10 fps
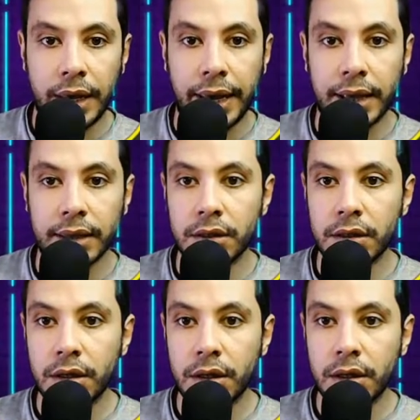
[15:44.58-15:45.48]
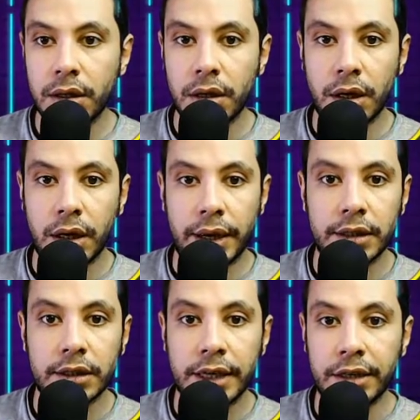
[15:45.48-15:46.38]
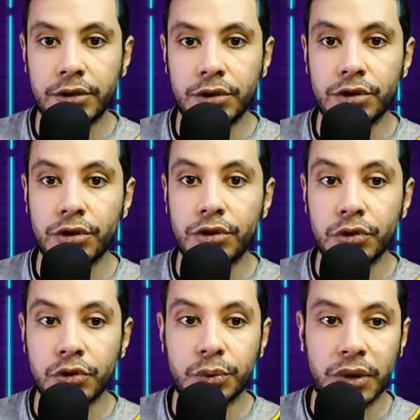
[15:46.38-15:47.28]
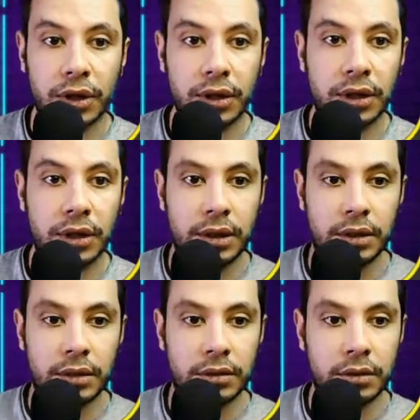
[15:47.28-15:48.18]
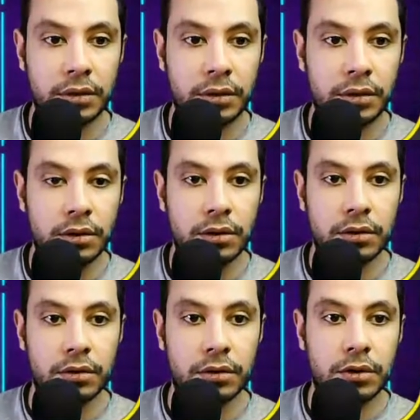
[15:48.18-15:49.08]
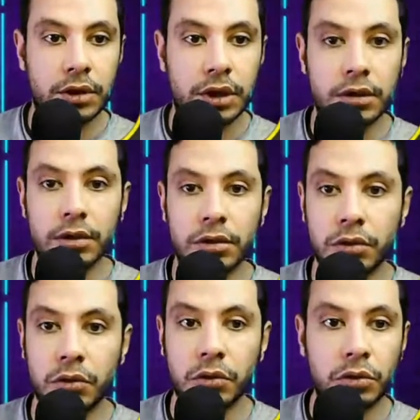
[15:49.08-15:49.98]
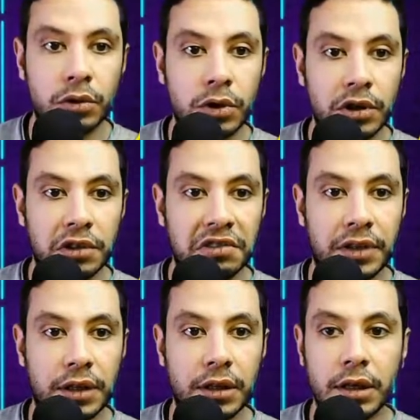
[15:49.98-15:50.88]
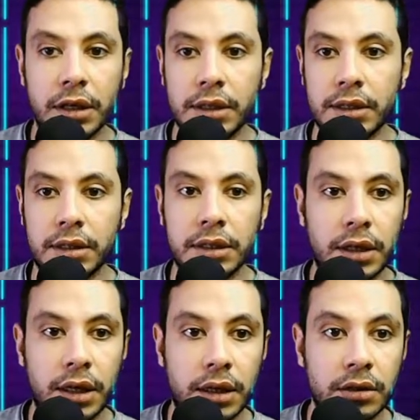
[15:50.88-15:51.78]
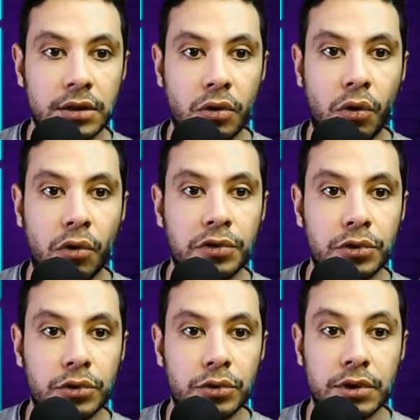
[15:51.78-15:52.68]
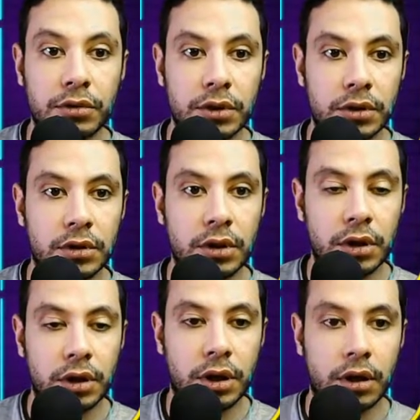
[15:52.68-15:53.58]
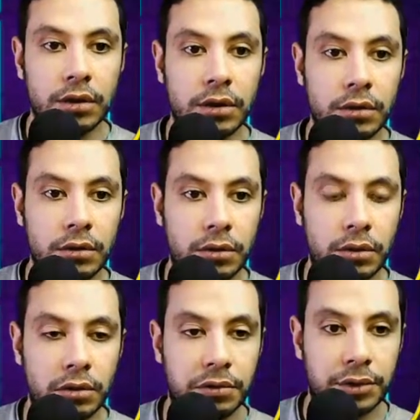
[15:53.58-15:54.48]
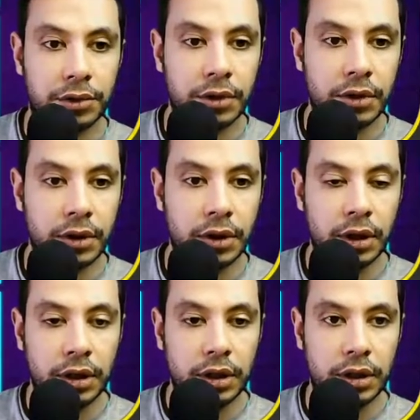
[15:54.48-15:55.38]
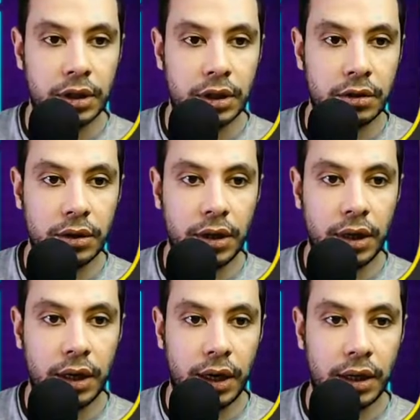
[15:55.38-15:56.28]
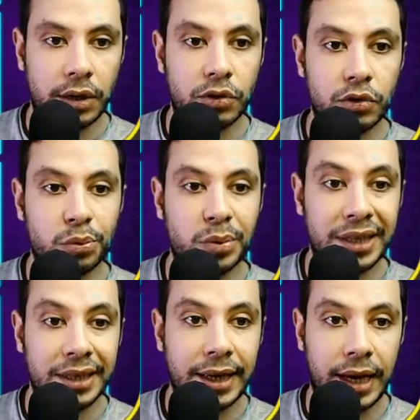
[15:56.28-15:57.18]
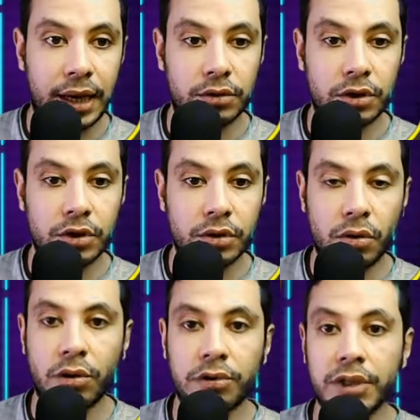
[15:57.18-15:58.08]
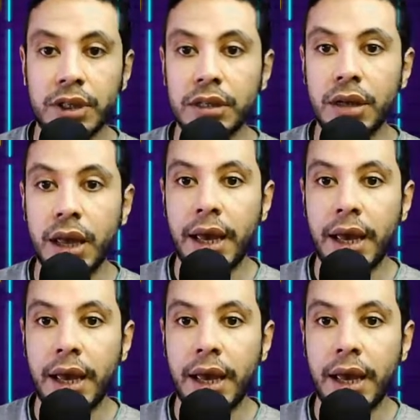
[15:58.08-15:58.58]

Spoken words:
And here to secure billing, here you need to fill the details of your credit card over here and your billing address over here.